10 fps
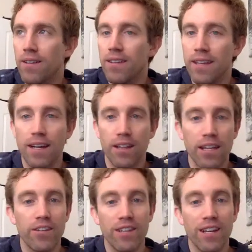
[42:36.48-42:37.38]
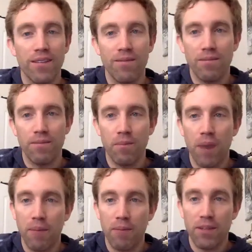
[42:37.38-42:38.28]
yeah, like you said,
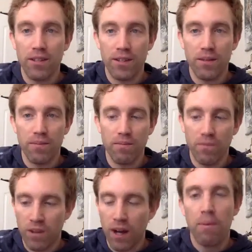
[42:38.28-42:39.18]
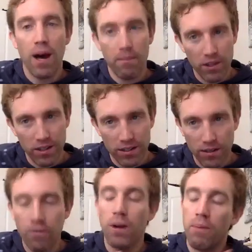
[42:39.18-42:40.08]
populism
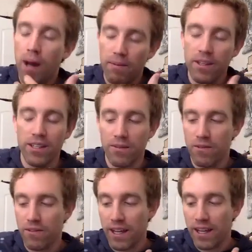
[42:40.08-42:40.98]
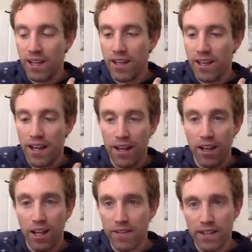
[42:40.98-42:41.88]
of like, hey, a
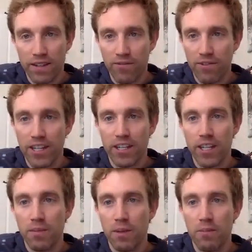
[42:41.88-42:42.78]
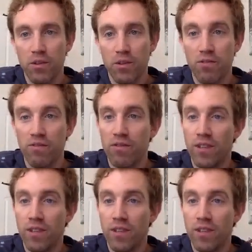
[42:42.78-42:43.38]
lot of disenfranchised people who've